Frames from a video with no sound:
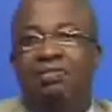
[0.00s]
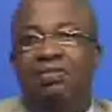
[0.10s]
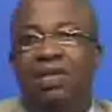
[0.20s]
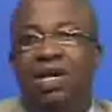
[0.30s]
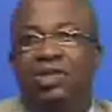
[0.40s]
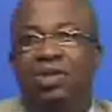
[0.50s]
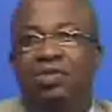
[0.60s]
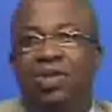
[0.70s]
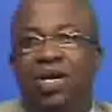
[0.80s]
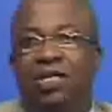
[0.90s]
there's
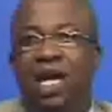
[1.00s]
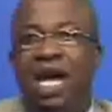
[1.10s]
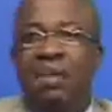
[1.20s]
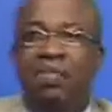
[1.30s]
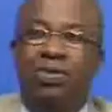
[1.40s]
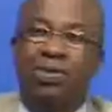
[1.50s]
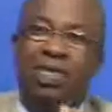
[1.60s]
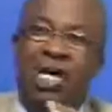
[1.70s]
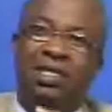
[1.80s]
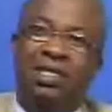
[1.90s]
some things that happen
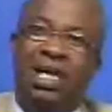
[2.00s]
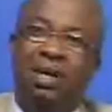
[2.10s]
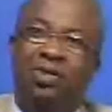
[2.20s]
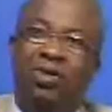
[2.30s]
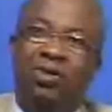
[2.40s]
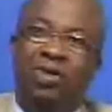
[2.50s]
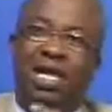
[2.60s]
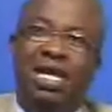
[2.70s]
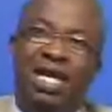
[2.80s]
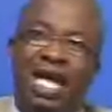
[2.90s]
in assisted reproduction
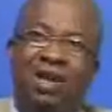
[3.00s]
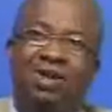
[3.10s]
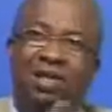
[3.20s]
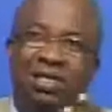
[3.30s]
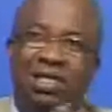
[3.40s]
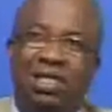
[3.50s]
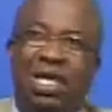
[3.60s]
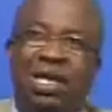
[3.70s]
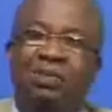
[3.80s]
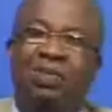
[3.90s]
that they cannot
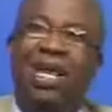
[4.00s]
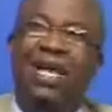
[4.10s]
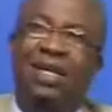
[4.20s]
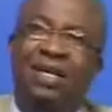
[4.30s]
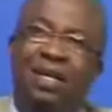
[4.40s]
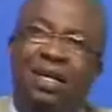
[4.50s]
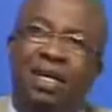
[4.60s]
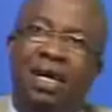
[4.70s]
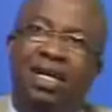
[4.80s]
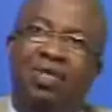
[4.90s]
still explain.
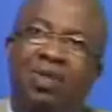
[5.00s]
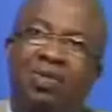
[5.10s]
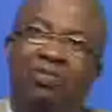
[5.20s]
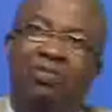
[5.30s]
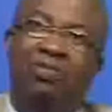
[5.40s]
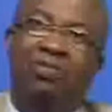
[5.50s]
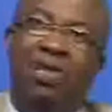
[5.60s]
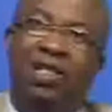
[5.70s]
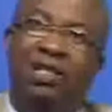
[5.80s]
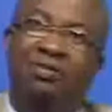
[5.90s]
And
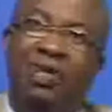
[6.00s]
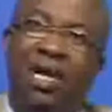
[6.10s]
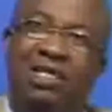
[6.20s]
it's even as